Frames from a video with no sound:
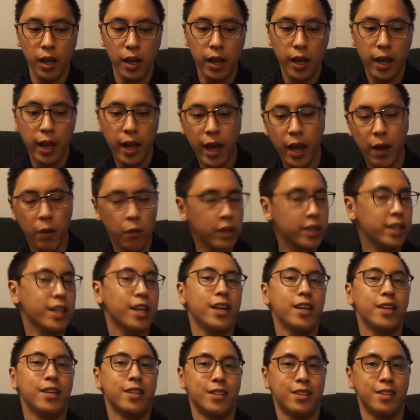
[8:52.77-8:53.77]
And what that
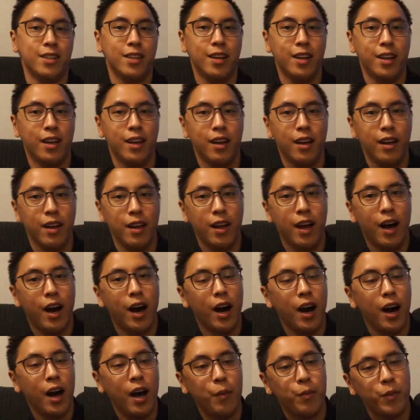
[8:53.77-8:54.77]
is,
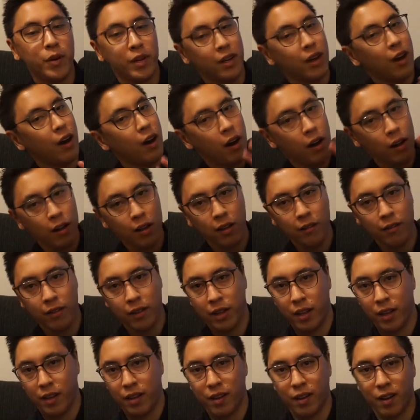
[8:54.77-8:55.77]
I put all of the
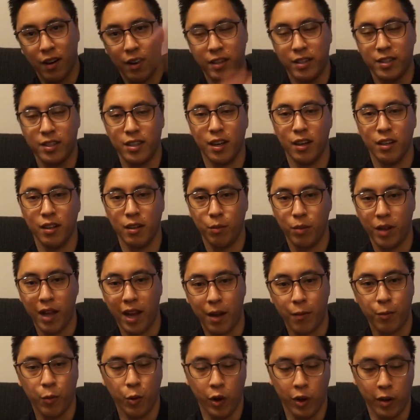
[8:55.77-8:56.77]
cards on the
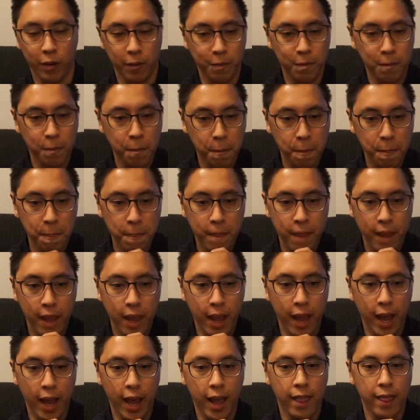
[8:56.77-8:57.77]
blackboard,
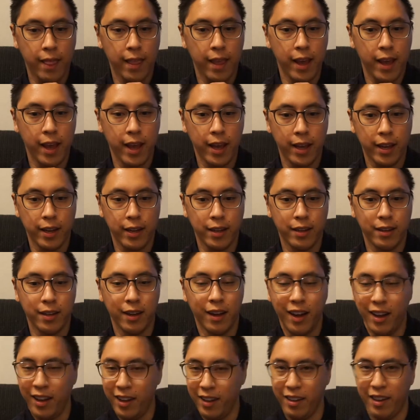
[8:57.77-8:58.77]
and then
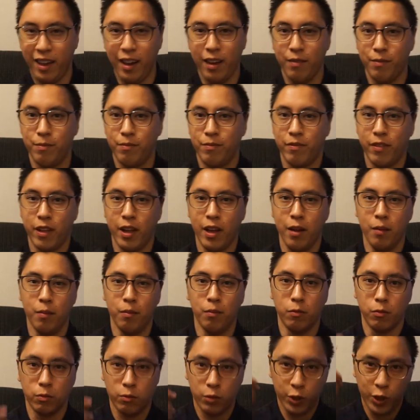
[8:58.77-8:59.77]
I have them
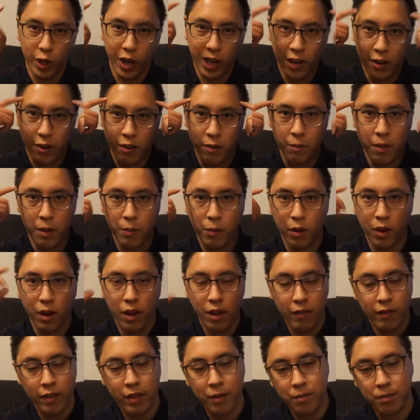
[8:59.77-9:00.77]
try to remember all of
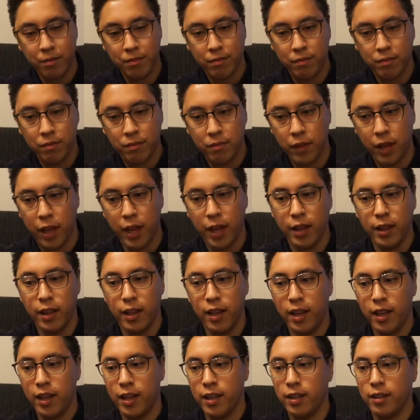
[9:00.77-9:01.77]
them, and
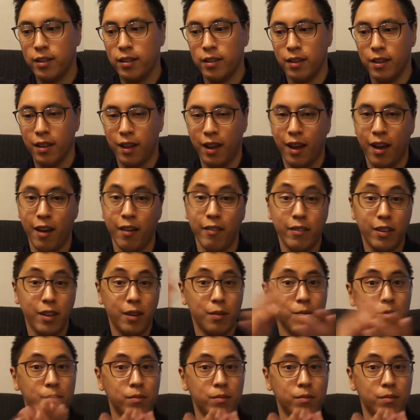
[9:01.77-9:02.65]
then have them